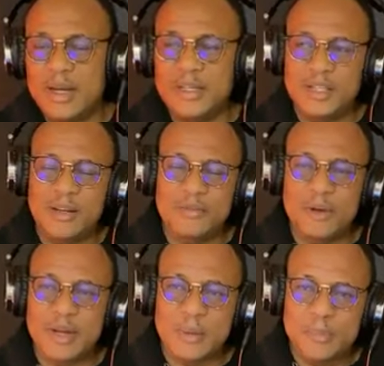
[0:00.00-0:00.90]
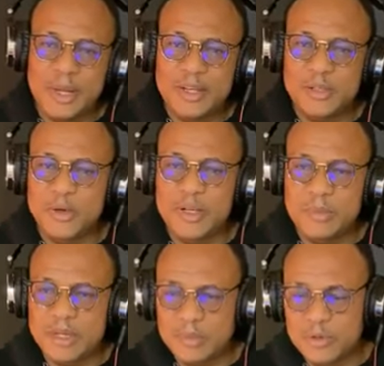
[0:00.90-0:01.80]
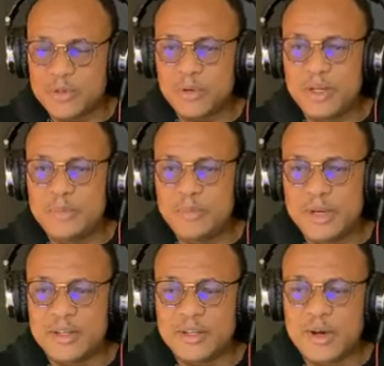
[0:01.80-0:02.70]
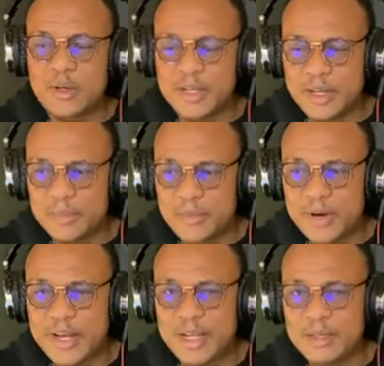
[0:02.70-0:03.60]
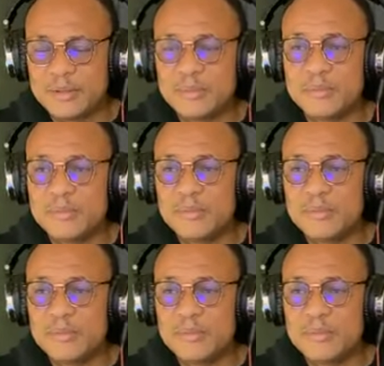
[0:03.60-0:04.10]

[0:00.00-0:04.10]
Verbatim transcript: an angel of God appeared to him in the most holy place called Gabriel.